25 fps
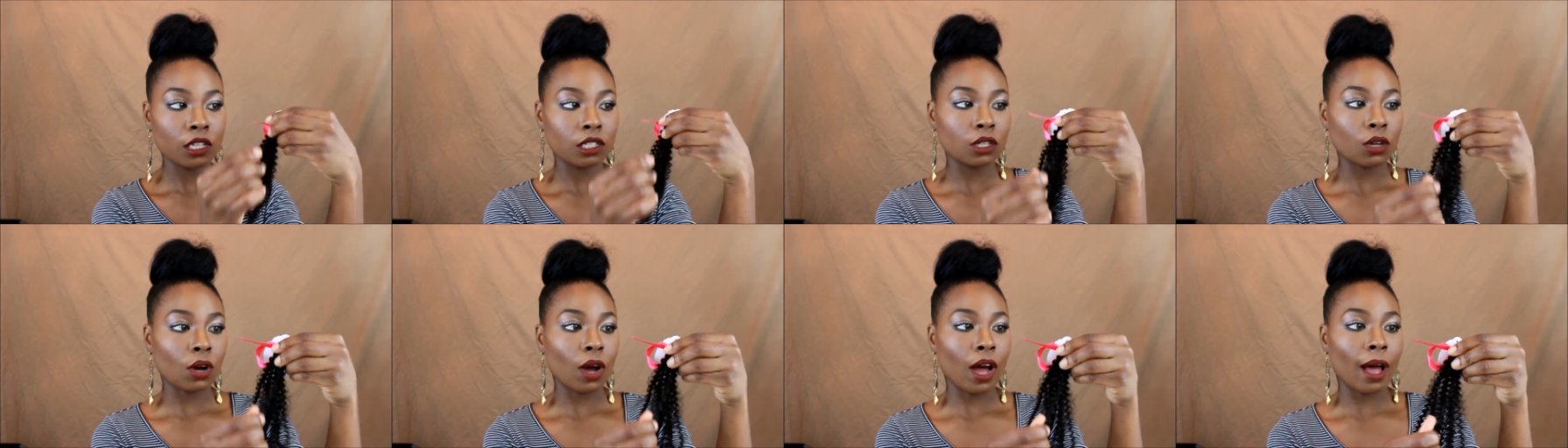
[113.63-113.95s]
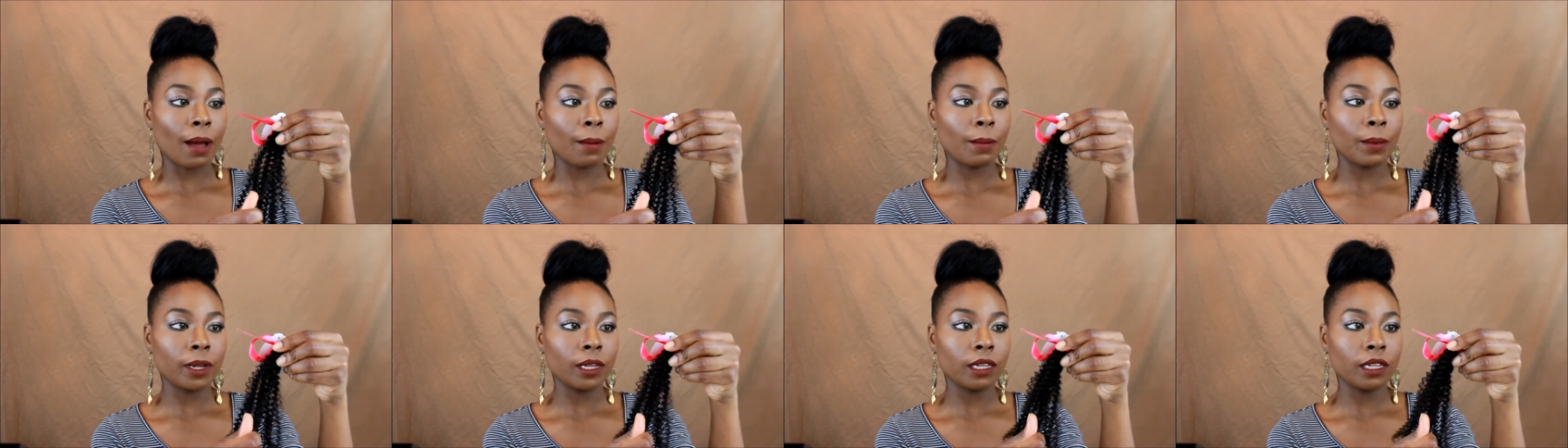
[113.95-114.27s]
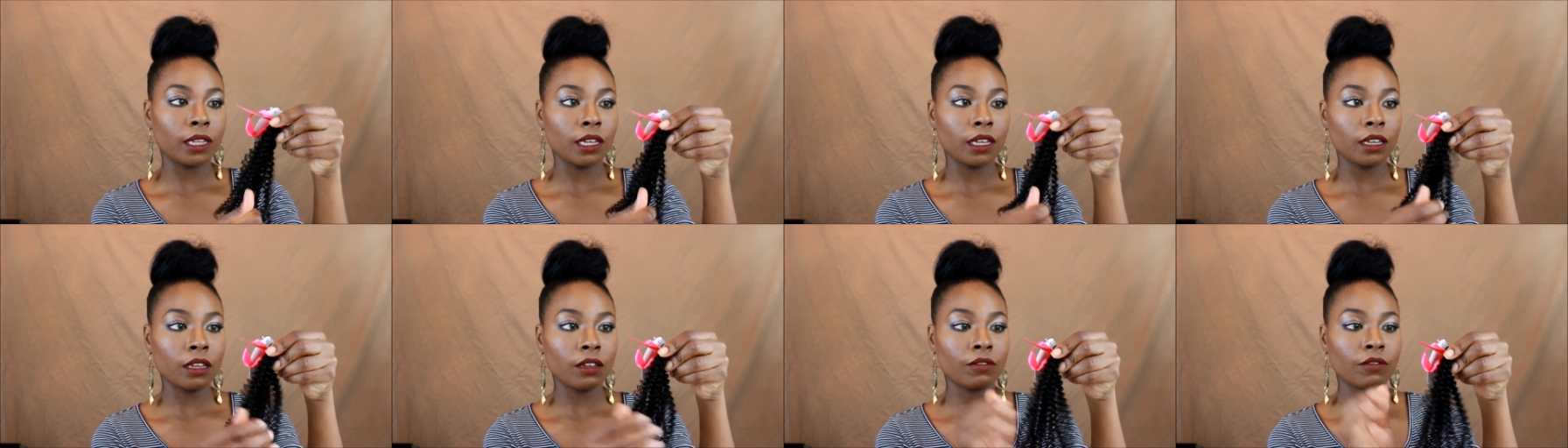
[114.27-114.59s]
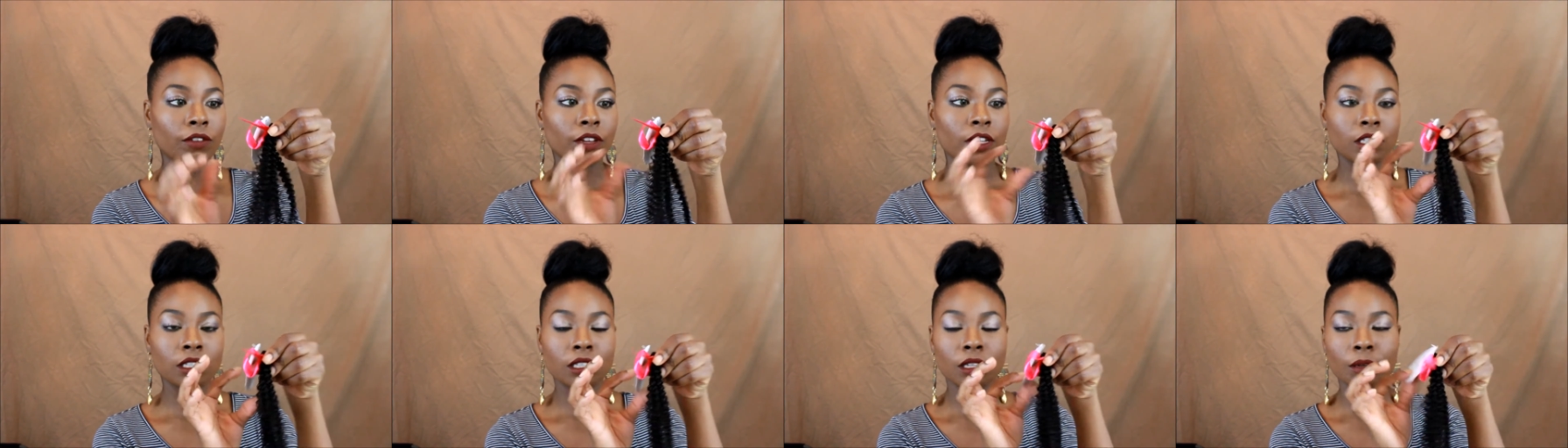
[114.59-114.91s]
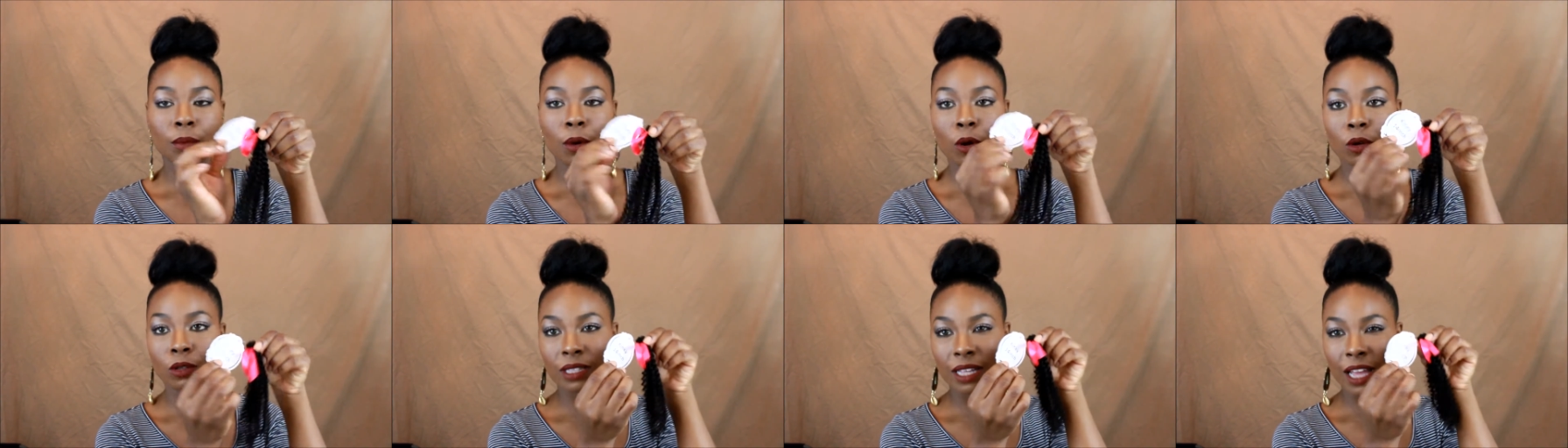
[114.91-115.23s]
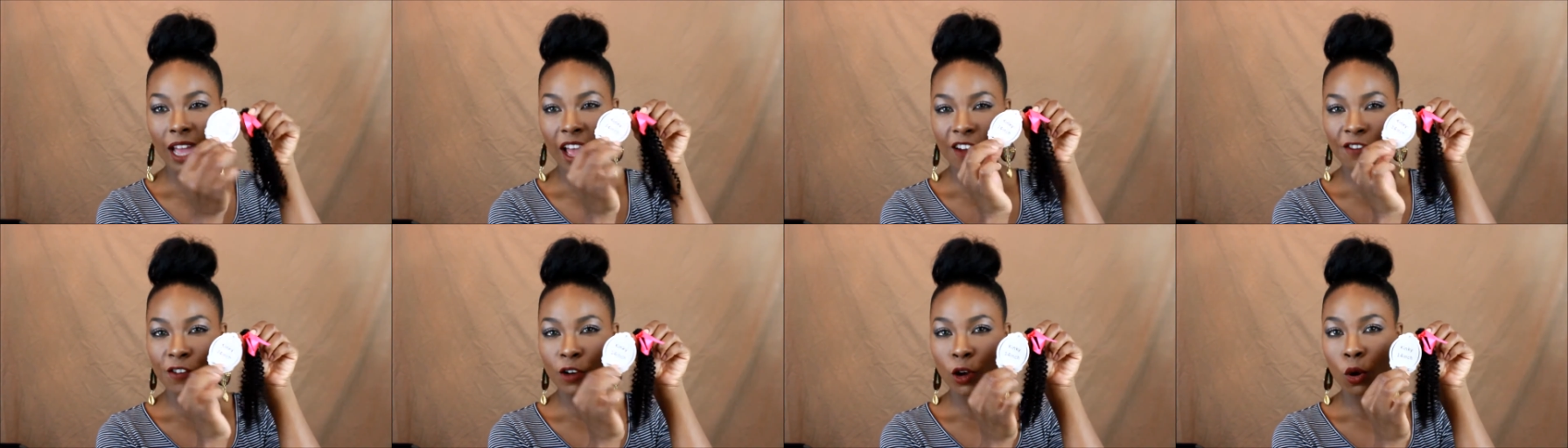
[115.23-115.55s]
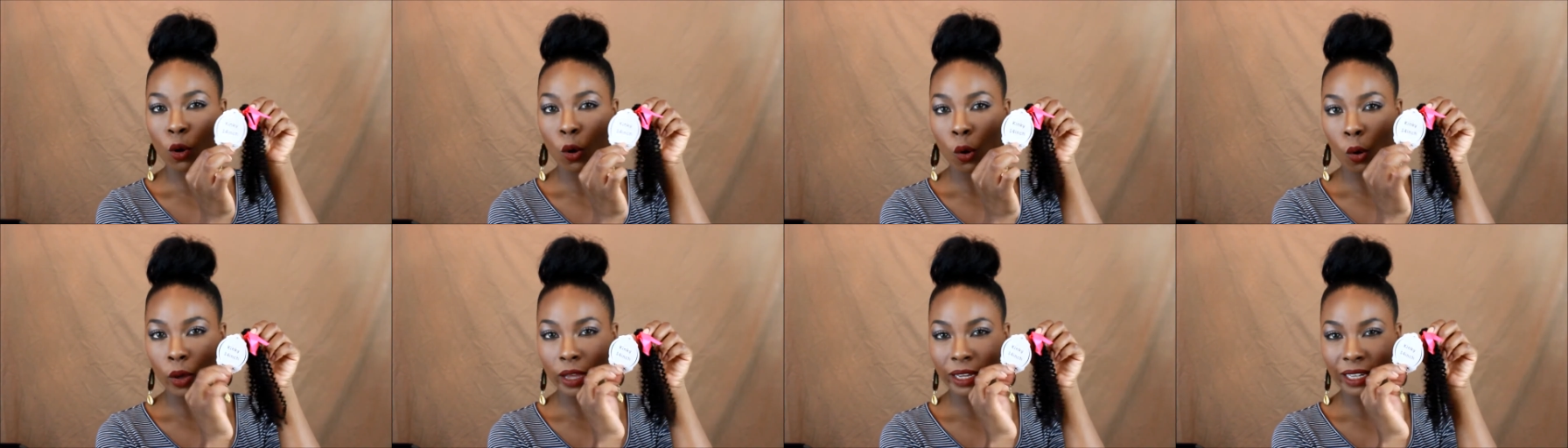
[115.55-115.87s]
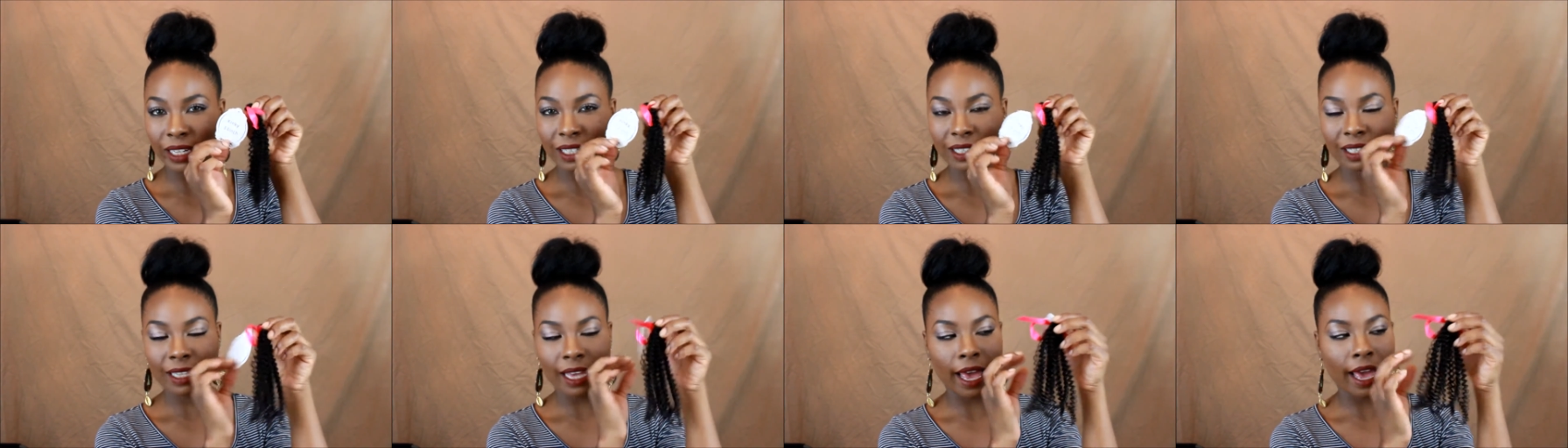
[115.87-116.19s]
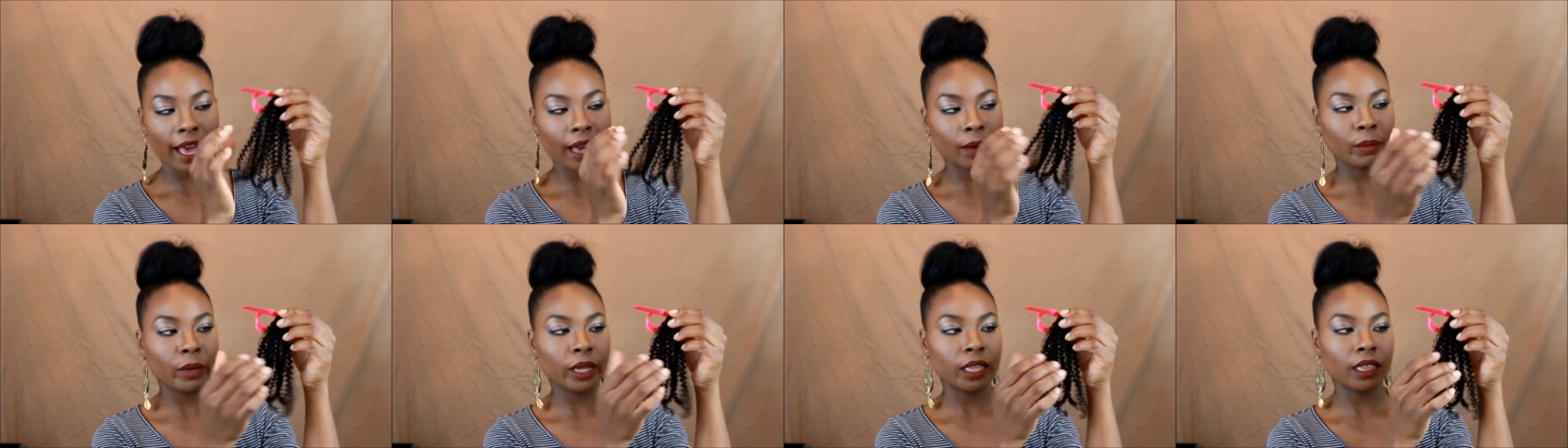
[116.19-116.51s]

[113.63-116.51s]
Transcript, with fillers: So I believe it's supposed to have a coily tag,